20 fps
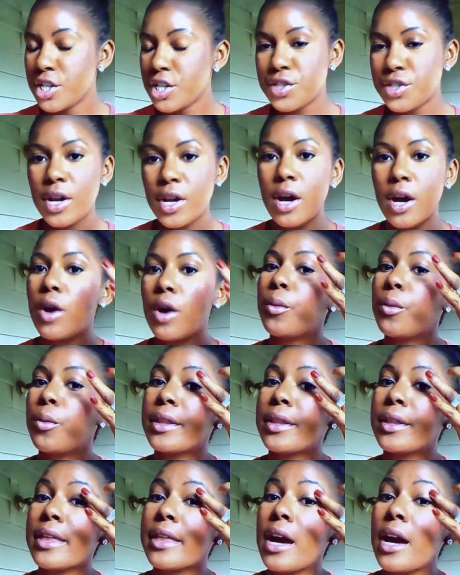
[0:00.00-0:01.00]
So
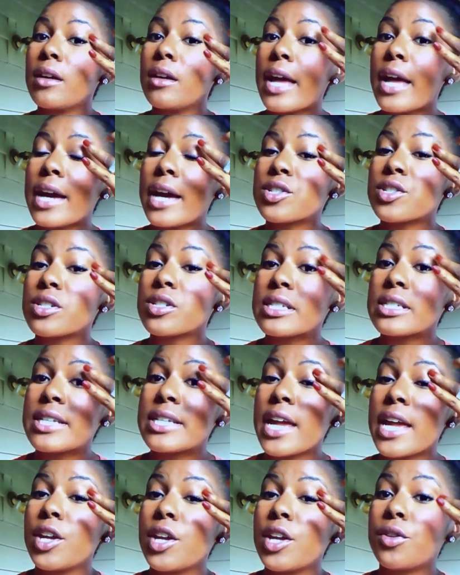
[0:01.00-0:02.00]
without actually
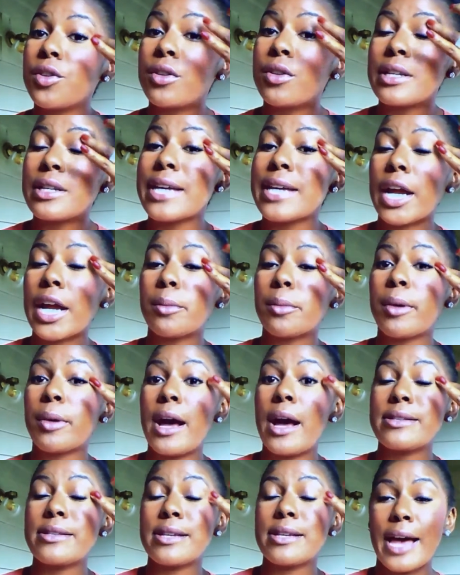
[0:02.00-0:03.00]
taking you through the entire
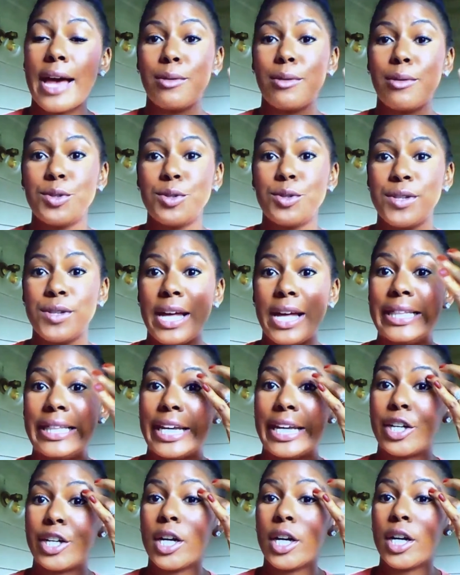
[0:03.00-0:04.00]
process, I will do that
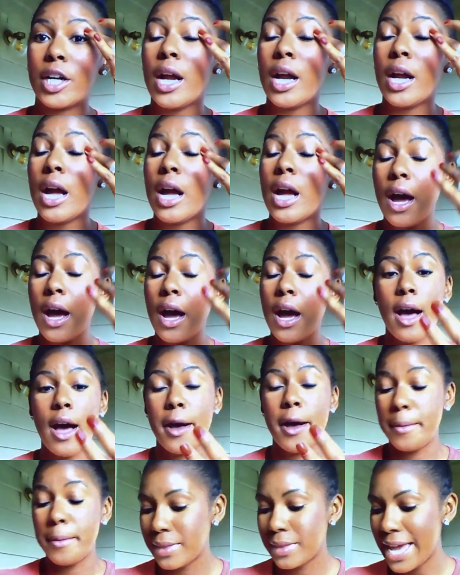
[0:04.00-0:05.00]
later.
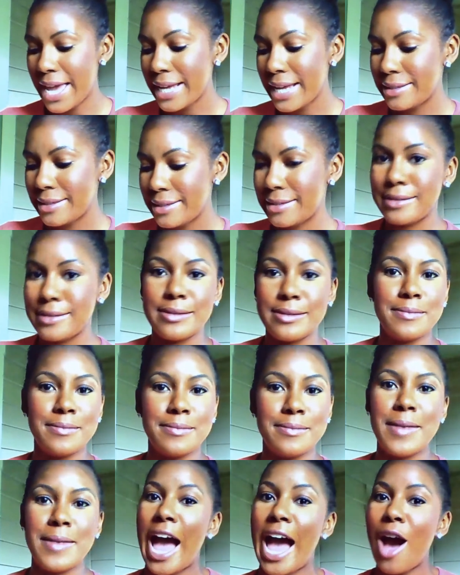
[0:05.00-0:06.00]
That's
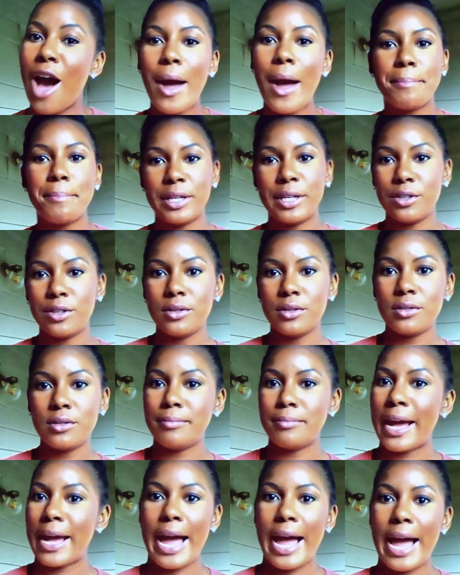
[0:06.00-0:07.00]
how I build
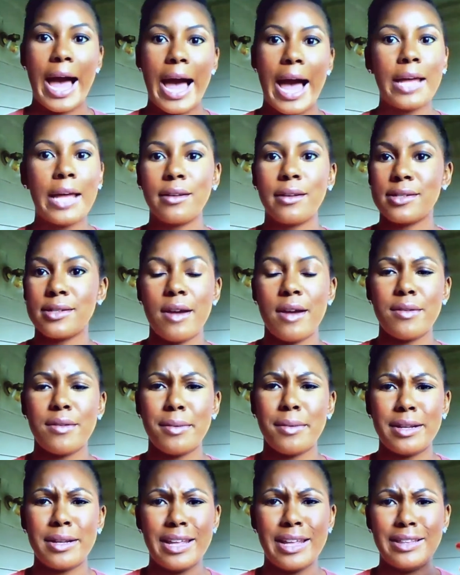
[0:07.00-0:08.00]
my eye looks. I know
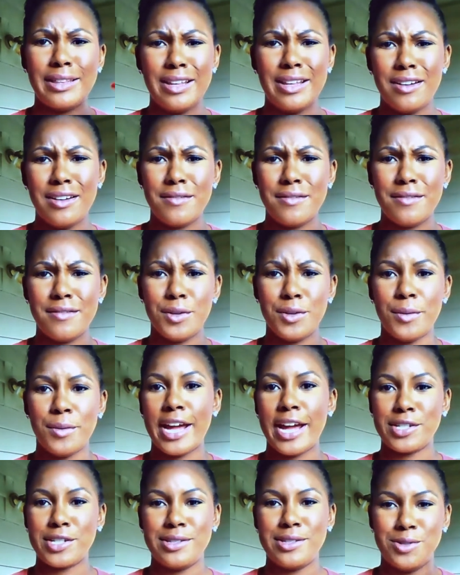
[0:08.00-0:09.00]
everyone, they love the way
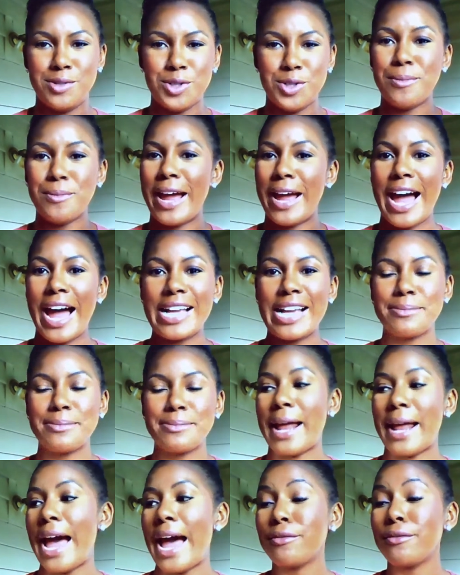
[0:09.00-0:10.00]
I do my eyes,
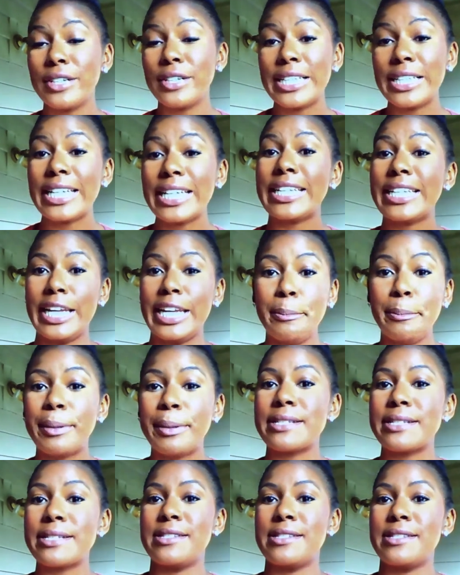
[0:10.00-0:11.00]
but I really keep
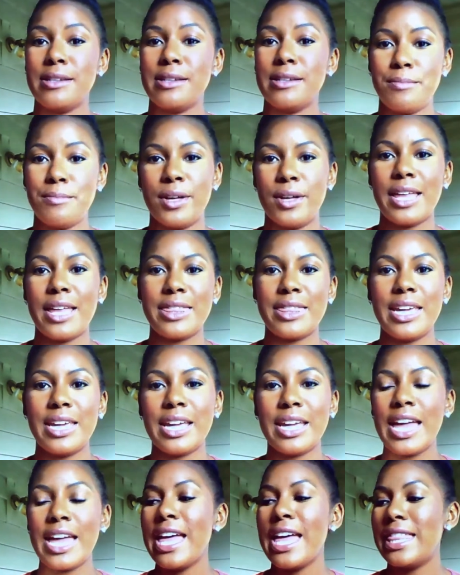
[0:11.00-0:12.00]
it simple, and I
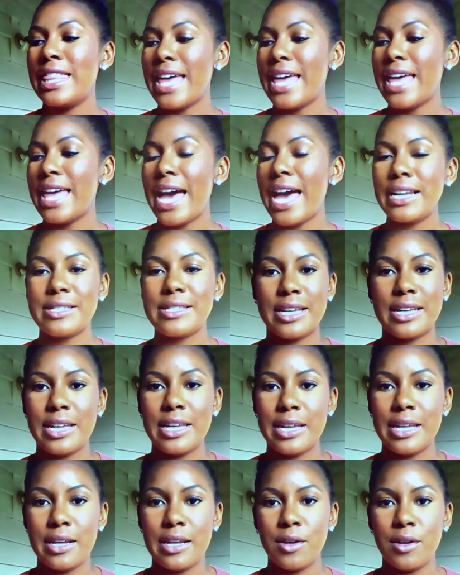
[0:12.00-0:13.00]
think that is the
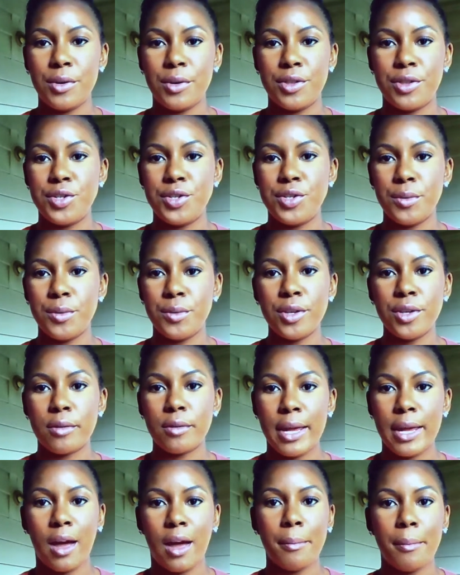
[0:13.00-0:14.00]
key with doing your
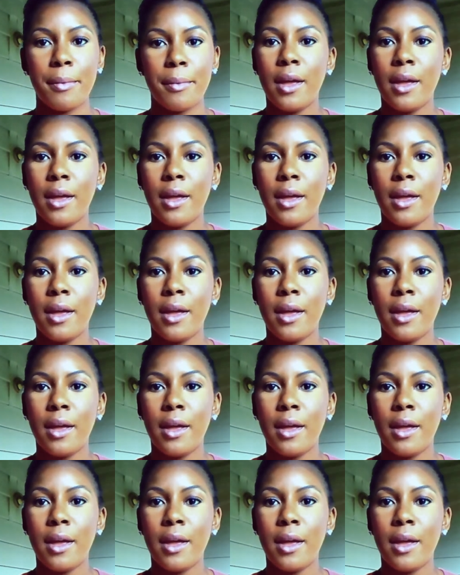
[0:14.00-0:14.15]
makeup.